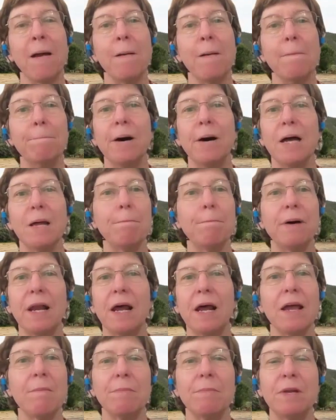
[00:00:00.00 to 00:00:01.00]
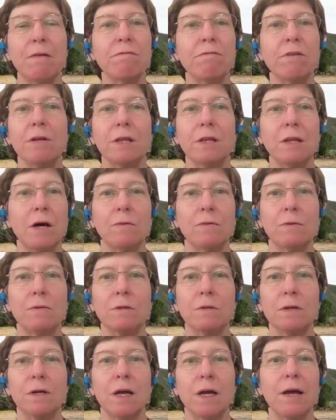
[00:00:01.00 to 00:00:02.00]
But I am never alone.
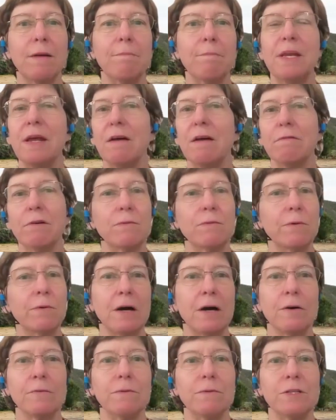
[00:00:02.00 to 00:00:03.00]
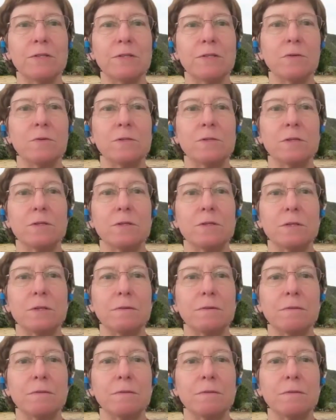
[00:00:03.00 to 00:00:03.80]
I'm never without resources.